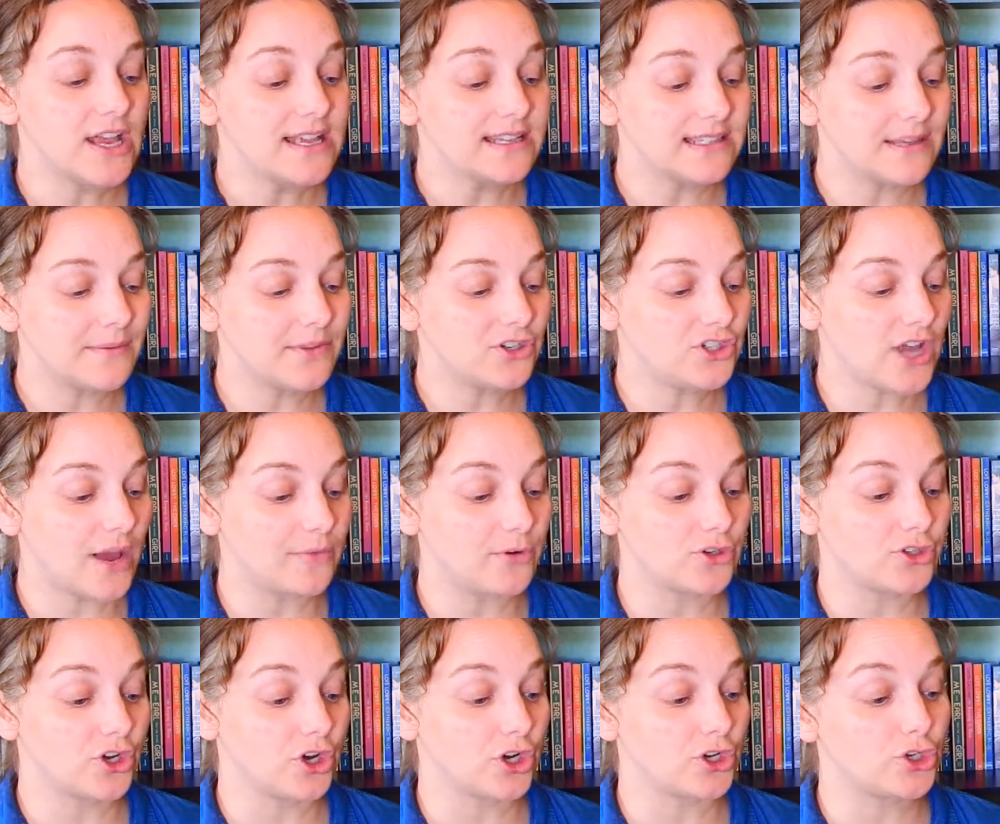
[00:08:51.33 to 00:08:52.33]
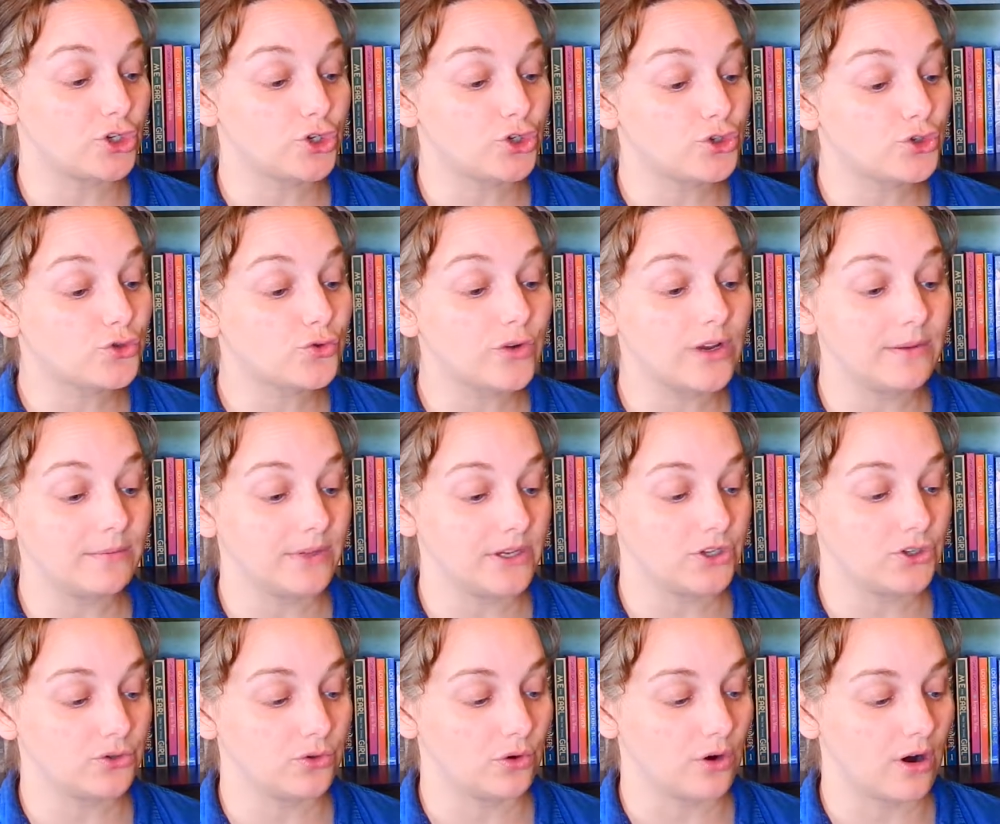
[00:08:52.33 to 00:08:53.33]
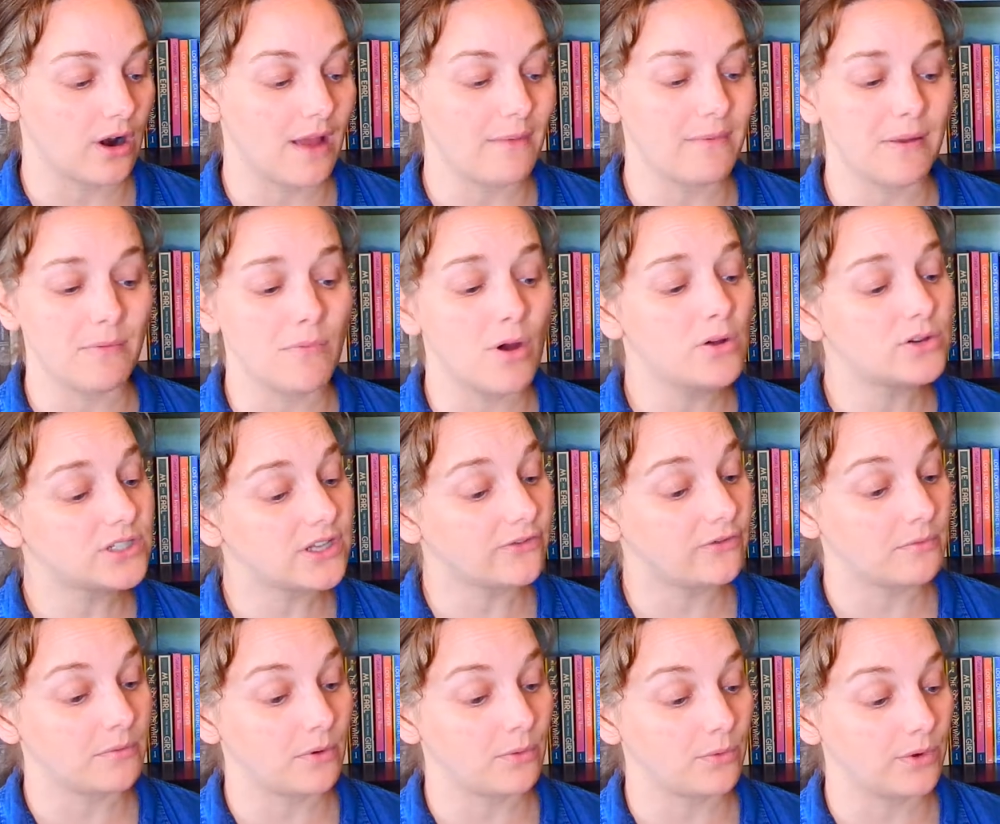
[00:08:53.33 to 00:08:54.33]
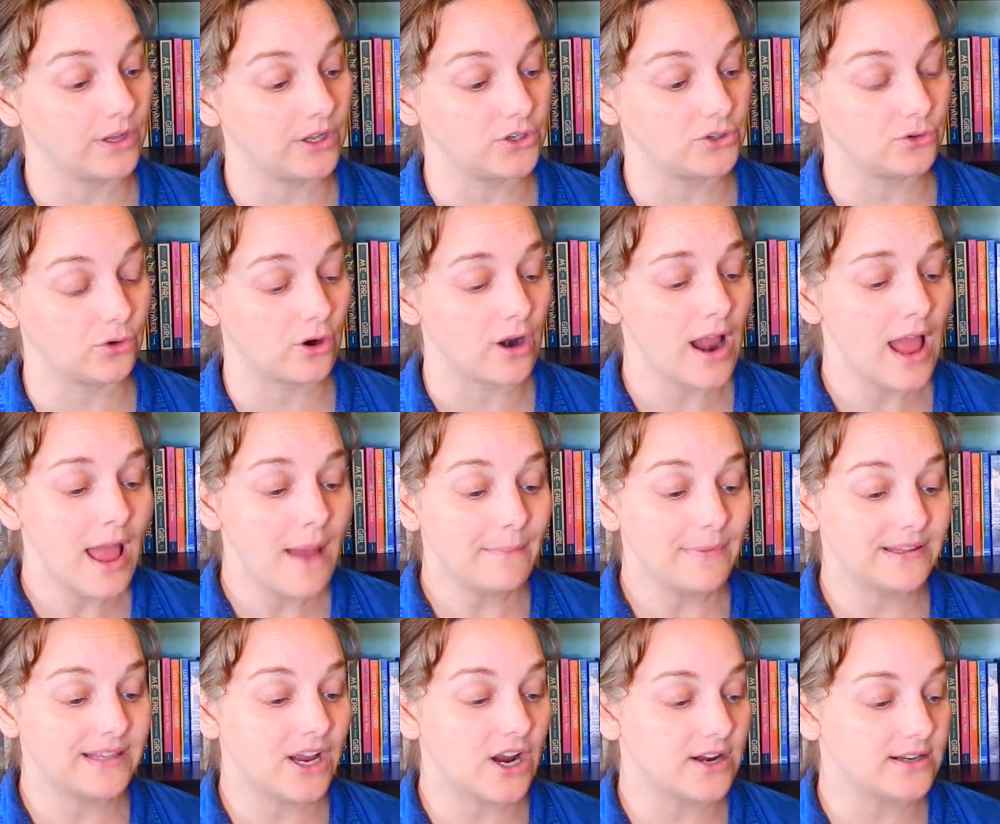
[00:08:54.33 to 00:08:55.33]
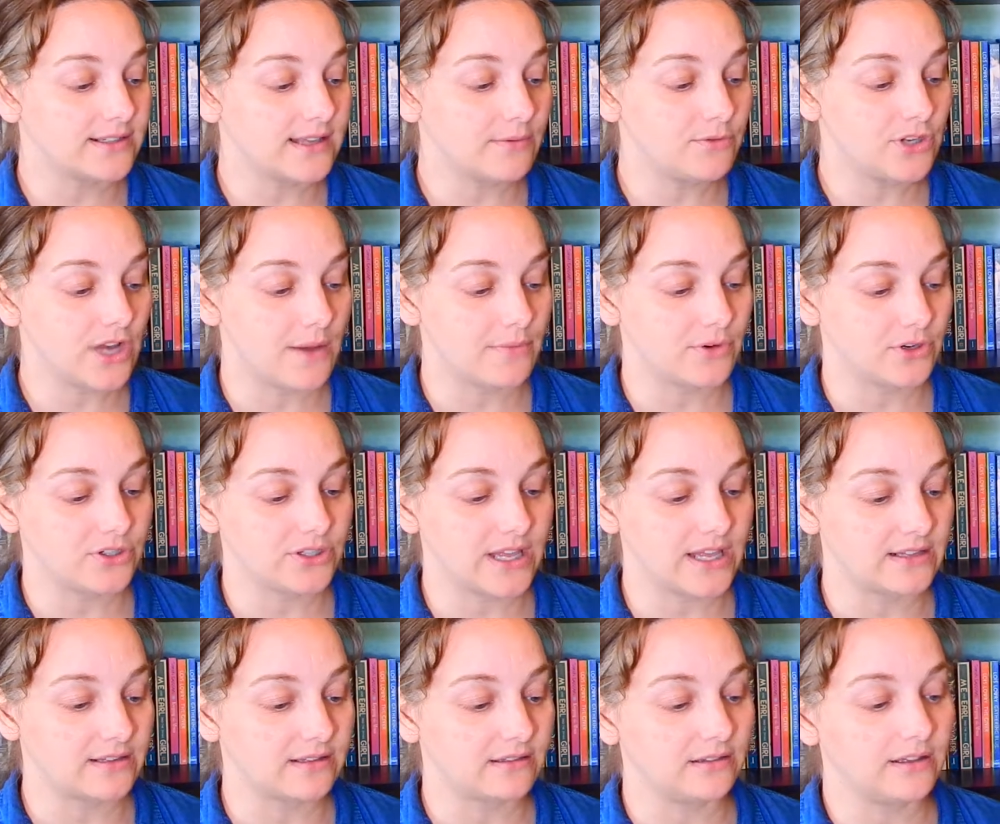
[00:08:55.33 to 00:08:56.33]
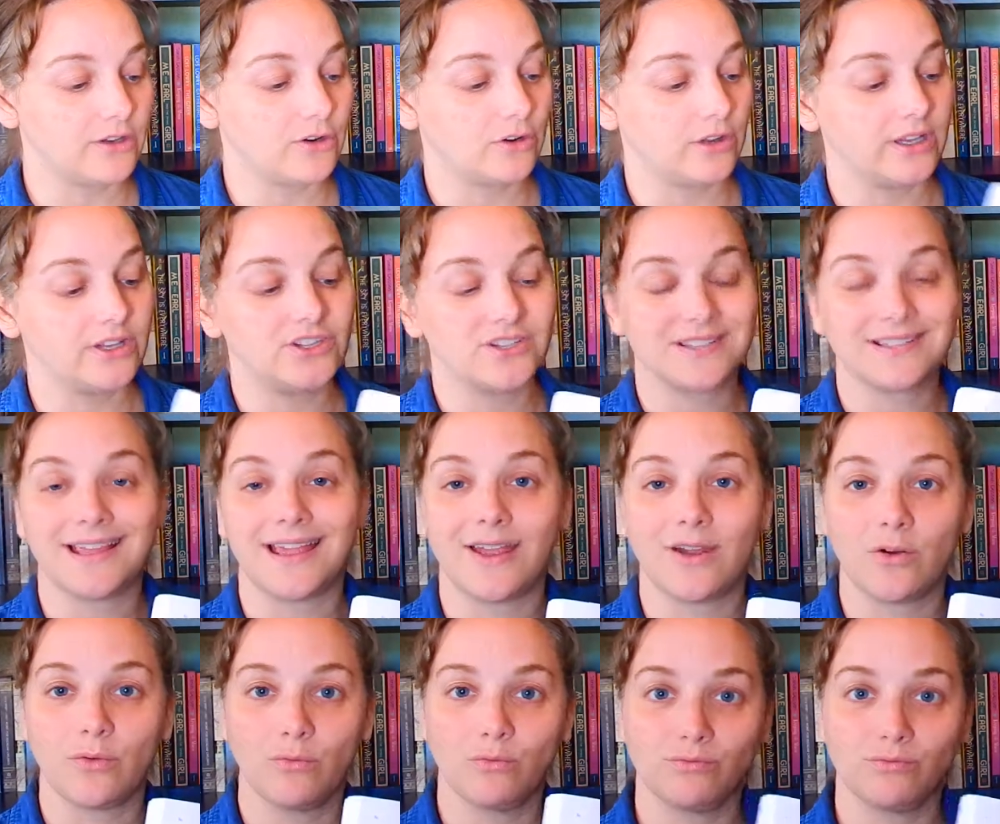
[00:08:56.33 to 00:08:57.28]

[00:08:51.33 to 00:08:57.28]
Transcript: Some of the chapters are extremely short. I mean, most of them are really short, but there are some chapters that's literally just like